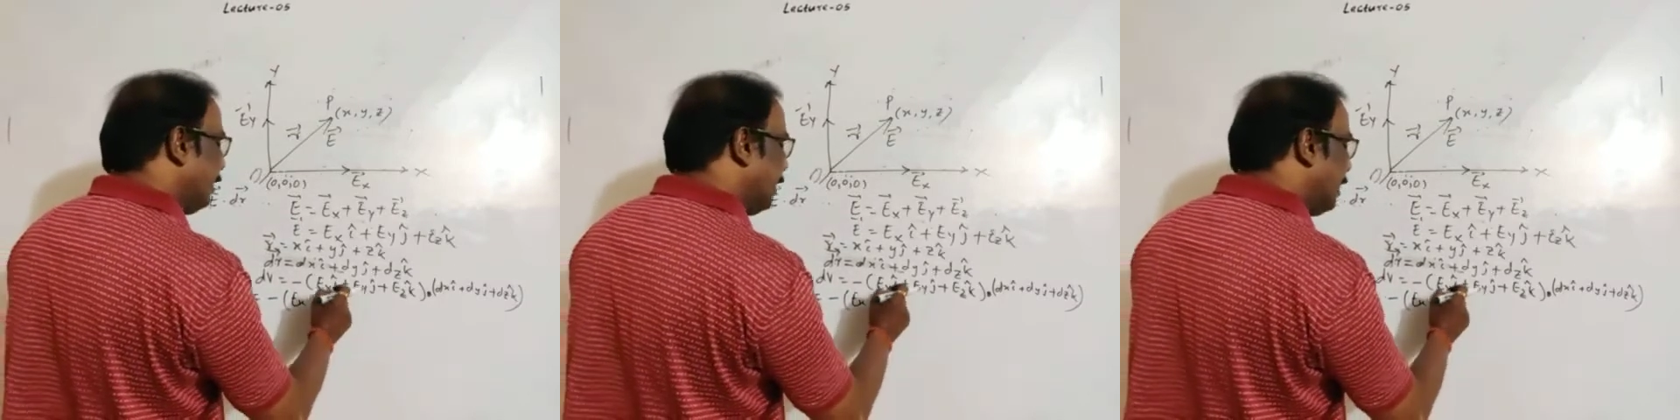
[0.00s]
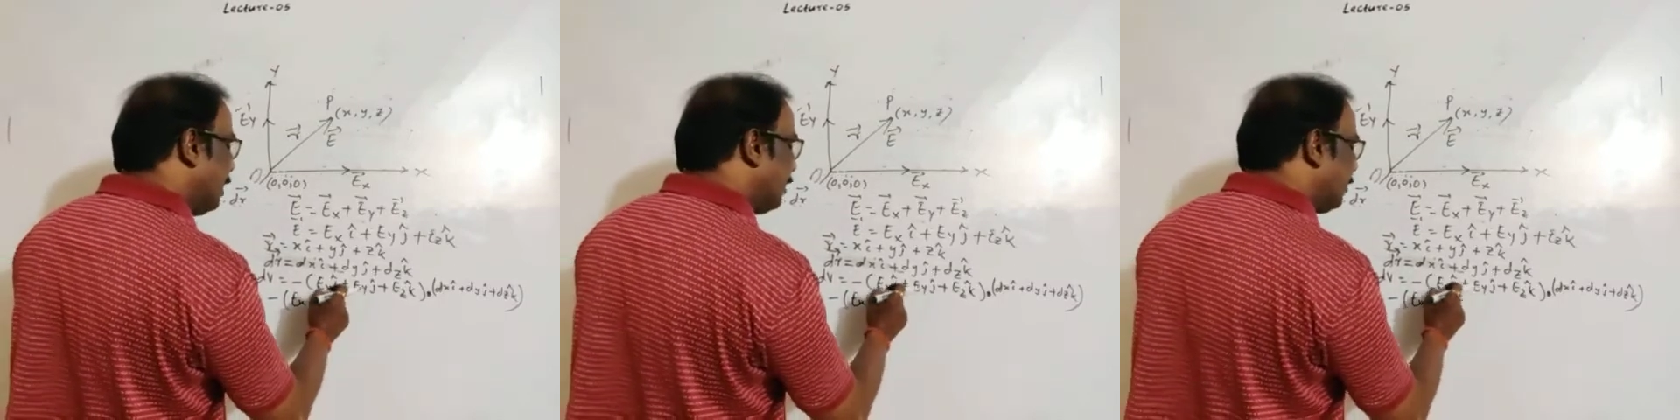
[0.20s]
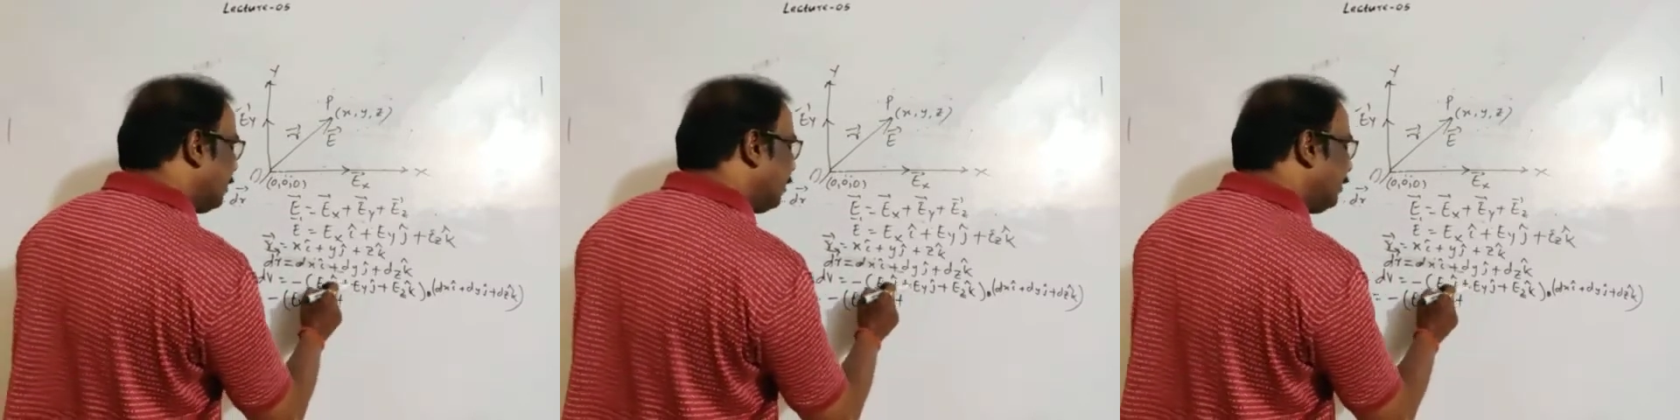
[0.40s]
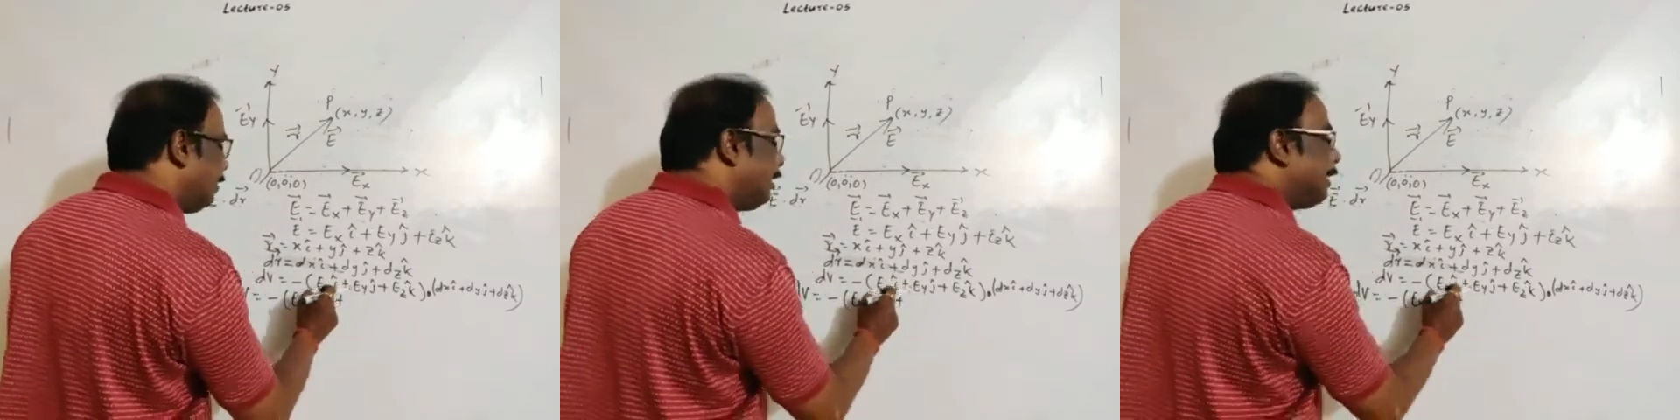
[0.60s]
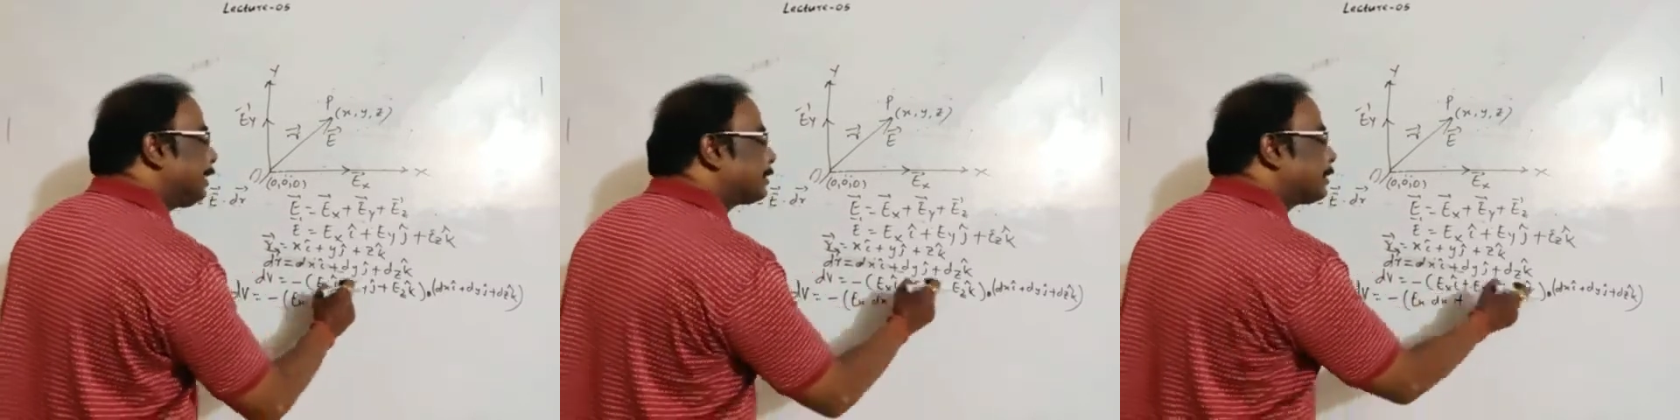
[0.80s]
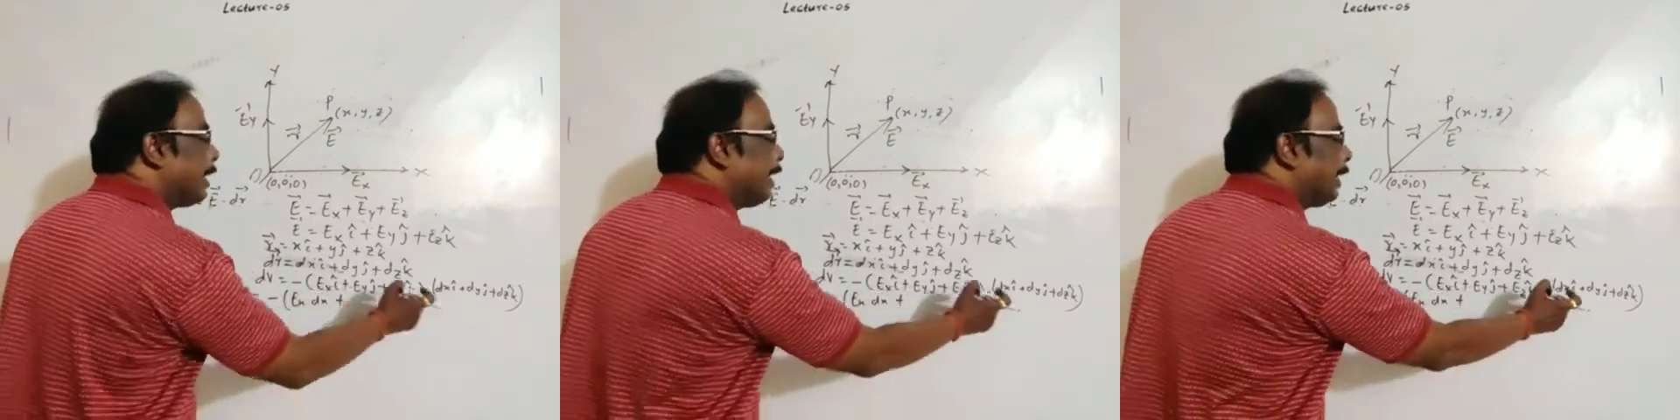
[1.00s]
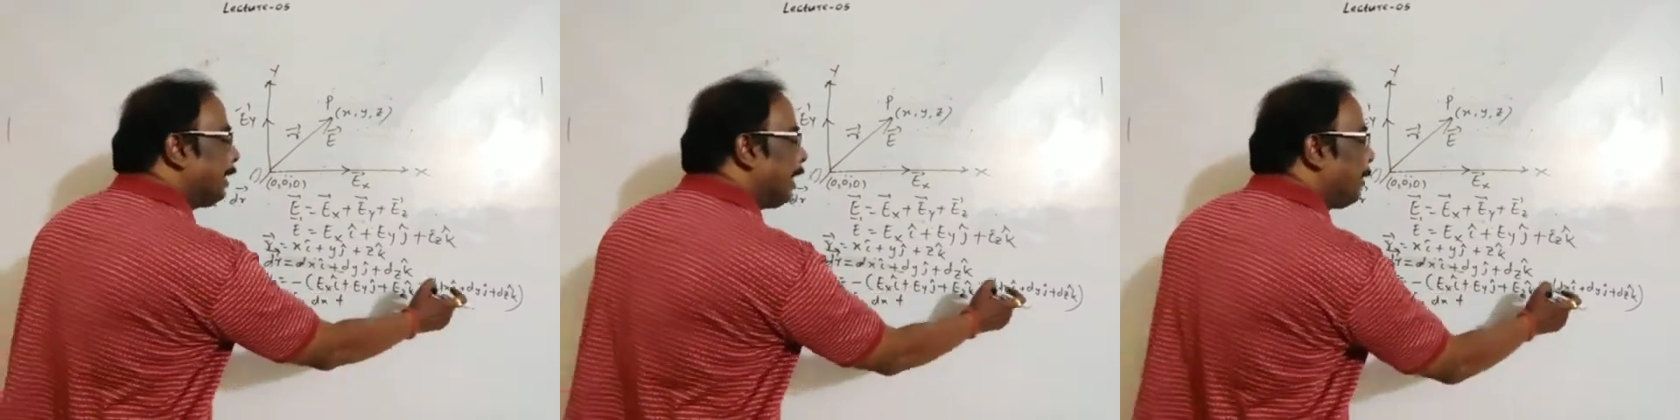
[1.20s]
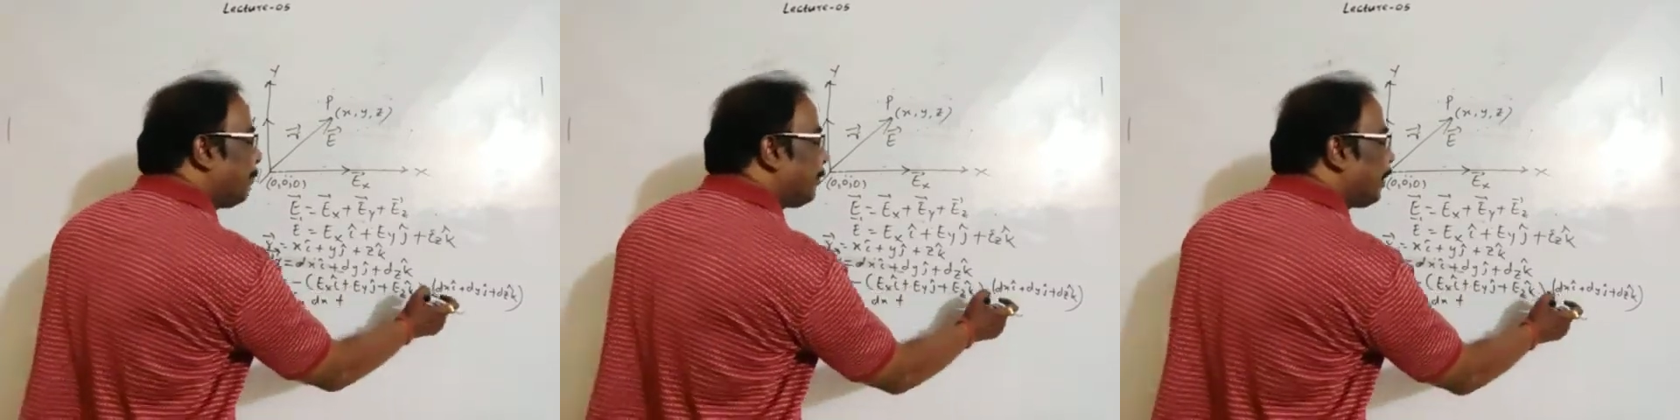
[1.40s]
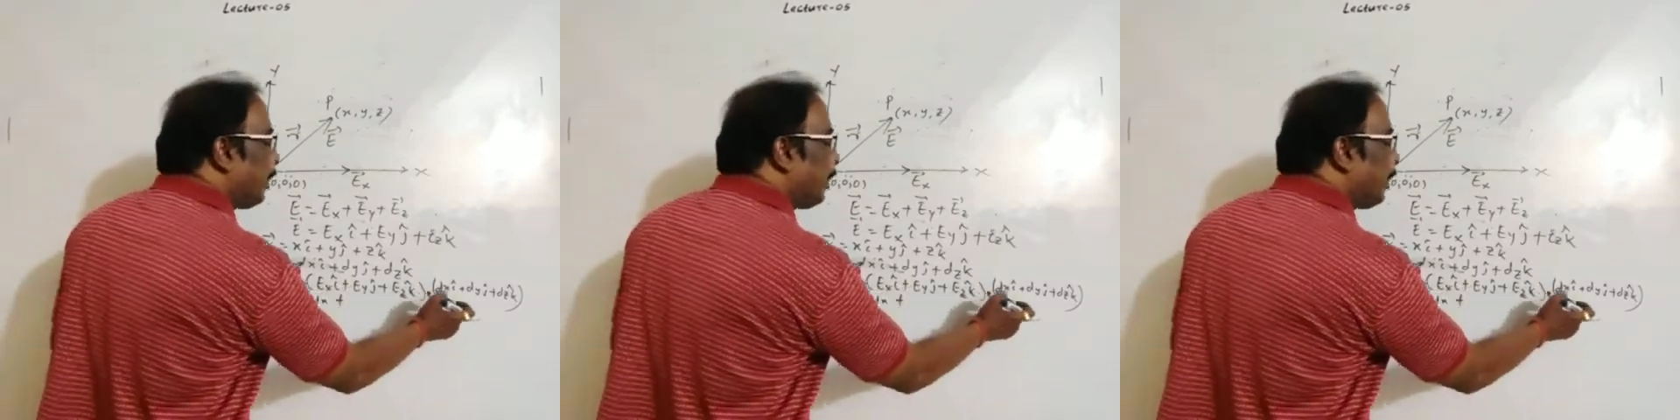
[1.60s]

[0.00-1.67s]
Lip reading: And exi cap